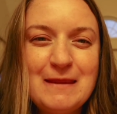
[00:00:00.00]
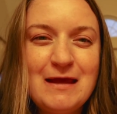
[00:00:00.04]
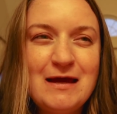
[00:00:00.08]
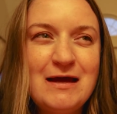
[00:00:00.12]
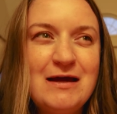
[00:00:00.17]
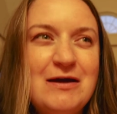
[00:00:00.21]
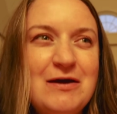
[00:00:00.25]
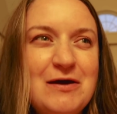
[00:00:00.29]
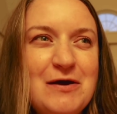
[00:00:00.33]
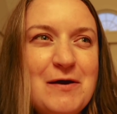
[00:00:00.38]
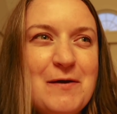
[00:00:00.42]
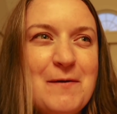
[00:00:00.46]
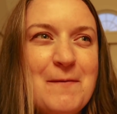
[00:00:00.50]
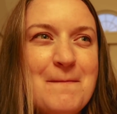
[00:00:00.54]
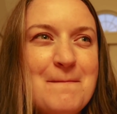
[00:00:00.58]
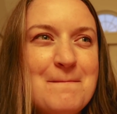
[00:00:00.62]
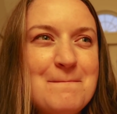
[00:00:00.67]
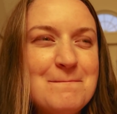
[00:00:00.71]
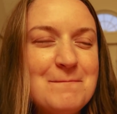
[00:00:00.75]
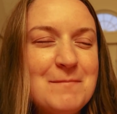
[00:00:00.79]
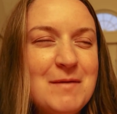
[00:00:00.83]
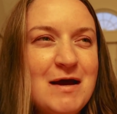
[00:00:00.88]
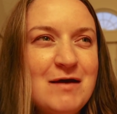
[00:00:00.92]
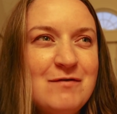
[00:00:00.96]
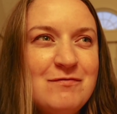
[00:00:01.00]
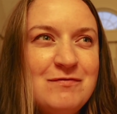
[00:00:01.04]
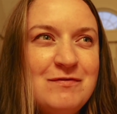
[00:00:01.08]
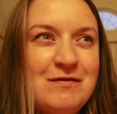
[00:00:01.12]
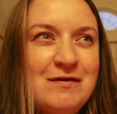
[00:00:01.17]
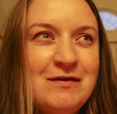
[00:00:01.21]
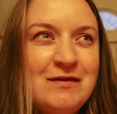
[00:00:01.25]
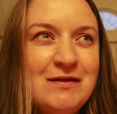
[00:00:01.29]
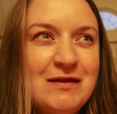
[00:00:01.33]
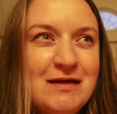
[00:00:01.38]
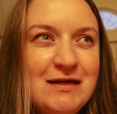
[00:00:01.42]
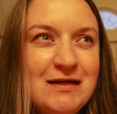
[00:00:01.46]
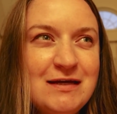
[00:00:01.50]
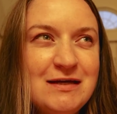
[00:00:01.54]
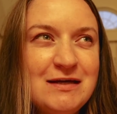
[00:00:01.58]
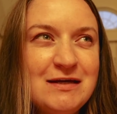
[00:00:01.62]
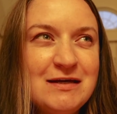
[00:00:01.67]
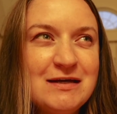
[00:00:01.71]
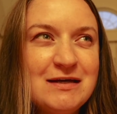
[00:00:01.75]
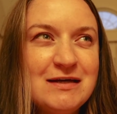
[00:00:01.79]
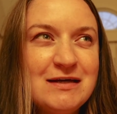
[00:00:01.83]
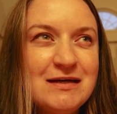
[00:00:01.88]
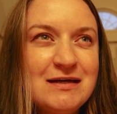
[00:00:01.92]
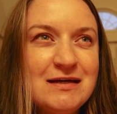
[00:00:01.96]
I feel like
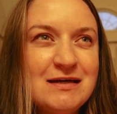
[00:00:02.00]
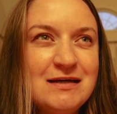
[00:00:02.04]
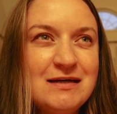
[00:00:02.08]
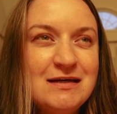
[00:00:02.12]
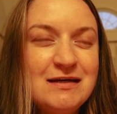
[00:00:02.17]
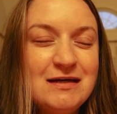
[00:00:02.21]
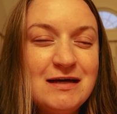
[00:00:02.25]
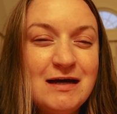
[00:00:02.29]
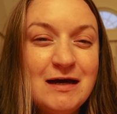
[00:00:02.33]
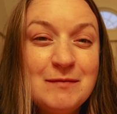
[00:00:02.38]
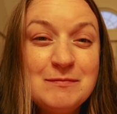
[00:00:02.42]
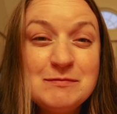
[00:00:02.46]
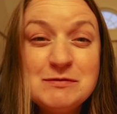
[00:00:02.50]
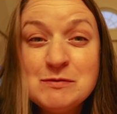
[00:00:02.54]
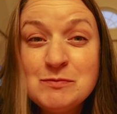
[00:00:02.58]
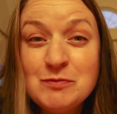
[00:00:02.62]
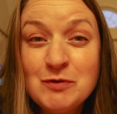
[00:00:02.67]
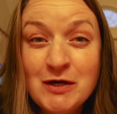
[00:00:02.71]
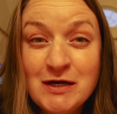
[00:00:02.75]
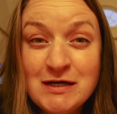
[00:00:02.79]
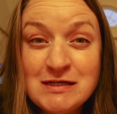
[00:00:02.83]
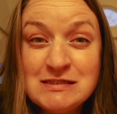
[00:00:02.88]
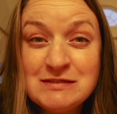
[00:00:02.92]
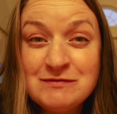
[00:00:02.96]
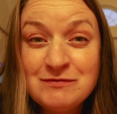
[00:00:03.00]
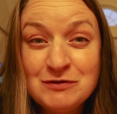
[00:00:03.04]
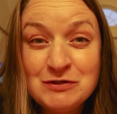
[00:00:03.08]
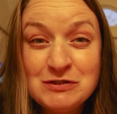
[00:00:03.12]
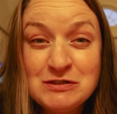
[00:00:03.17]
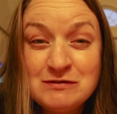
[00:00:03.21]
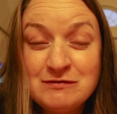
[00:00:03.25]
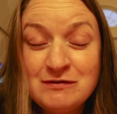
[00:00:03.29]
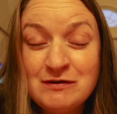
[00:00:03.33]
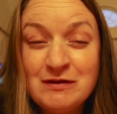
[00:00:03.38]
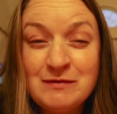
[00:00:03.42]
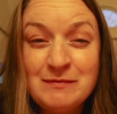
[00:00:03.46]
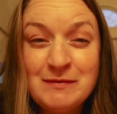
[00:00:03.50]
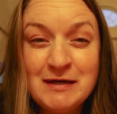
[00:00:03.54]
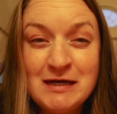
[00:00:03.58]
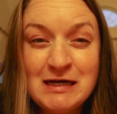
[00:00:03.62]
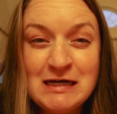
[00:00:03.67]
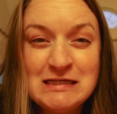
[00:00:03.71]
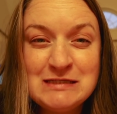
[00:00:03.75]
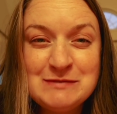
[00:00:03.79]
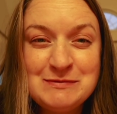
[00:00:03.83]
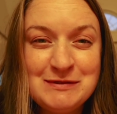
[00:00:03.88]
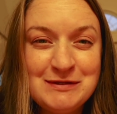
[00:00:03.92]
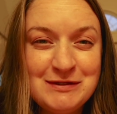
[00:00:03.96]
I'm surprised, first of all, that my
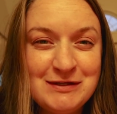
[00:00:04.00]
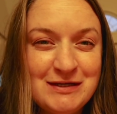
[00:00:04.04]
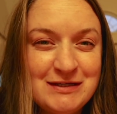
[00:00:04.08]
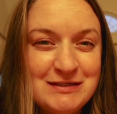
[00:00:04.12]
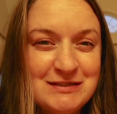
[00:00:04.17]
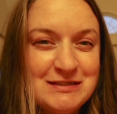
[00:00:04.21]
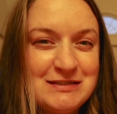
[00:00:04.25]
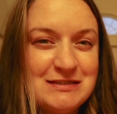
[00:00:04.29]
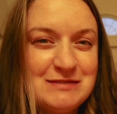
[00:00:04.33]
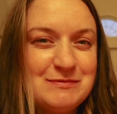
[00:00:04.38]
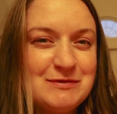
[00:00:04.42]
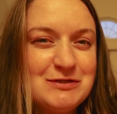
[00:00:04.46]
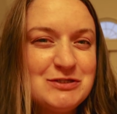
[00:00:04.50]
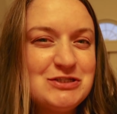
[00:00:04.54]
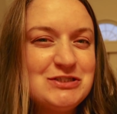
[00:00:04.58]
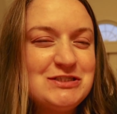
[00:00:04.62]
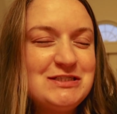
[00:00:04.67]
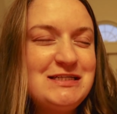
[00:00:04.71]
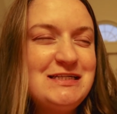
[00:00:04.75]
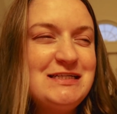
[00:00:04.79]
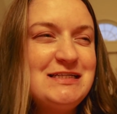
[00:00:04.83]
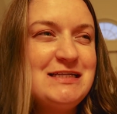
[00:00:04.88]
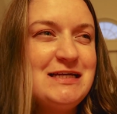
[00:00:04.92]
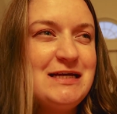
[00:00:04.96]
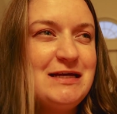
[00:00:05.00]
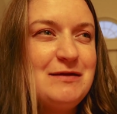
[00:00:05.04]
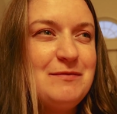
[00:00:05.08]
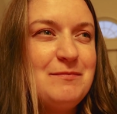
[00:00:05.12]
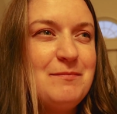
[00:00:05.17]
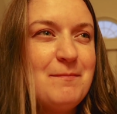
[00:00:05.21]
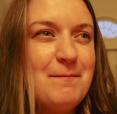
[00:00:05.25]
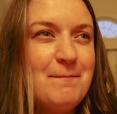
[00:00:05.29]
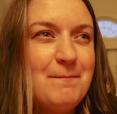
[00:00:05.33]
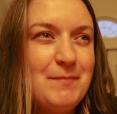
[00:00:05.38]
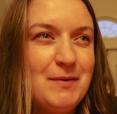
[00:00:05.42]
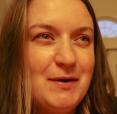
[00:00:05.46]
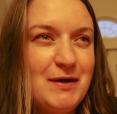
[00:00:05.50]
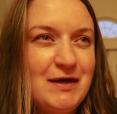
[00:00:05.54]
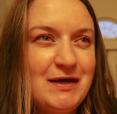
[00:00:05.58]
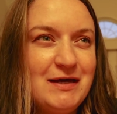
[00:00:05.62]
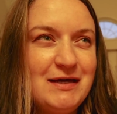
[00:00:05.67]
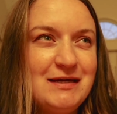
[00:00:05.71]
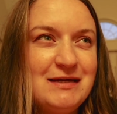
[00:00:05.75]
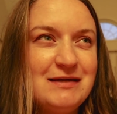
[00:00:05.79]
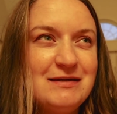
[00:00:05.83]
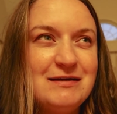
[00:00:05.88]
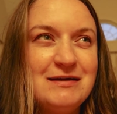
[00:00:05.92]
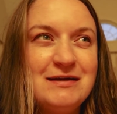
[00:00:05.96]
husband liked it as much as he did,
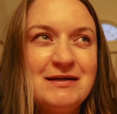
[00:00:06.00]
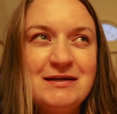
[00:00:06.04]
but